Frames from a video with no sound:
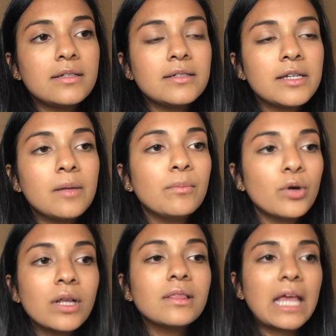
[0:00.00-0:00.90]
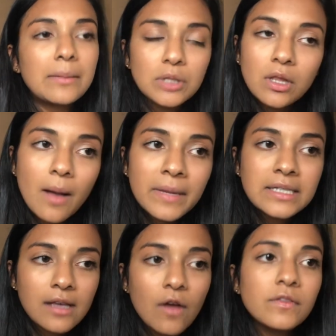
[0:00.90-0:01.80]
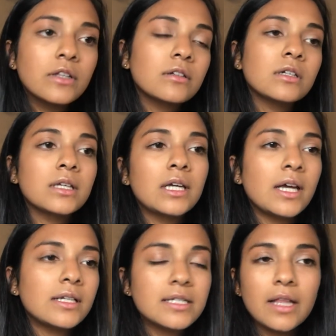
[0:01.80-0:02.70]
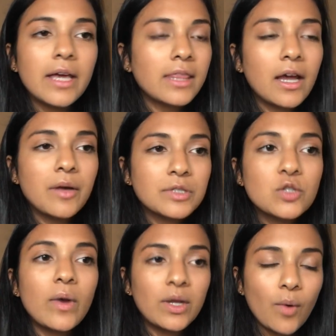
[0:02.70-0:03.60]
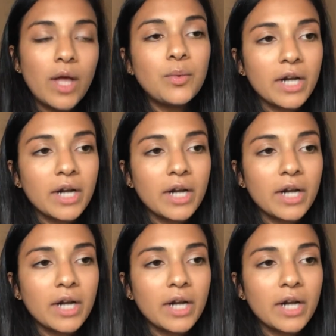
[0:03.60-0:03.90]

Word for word: didn't put a label on myself literally until I think I was 21,